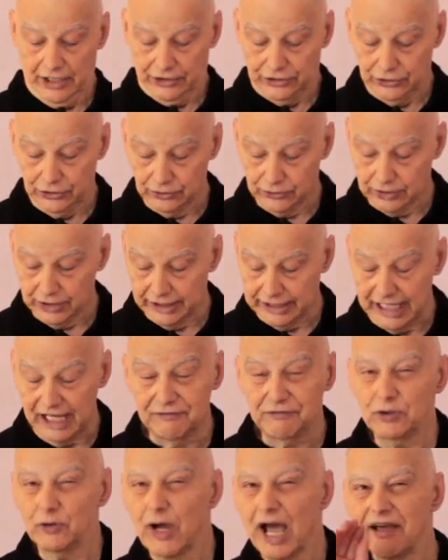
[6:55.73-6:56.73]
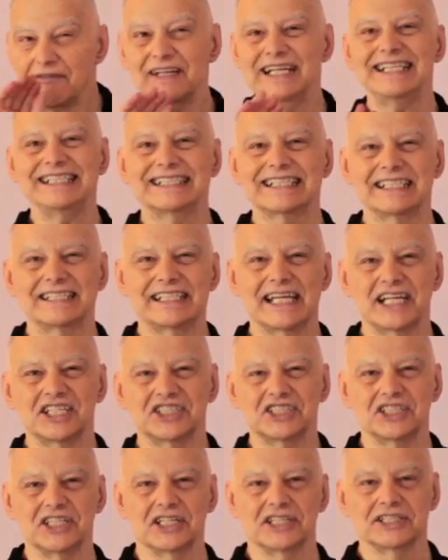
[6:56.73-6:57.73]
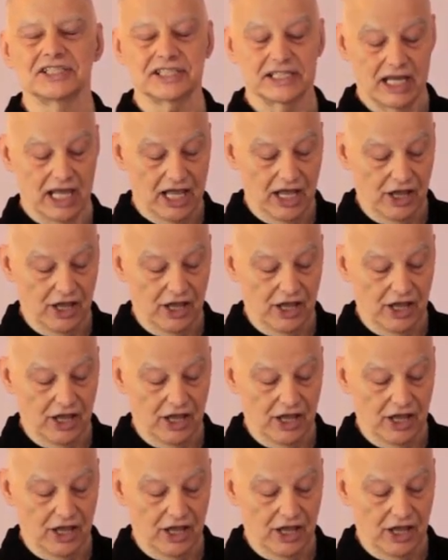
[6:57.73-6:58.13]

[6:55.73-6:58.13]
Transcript: you can, if you have any suggestions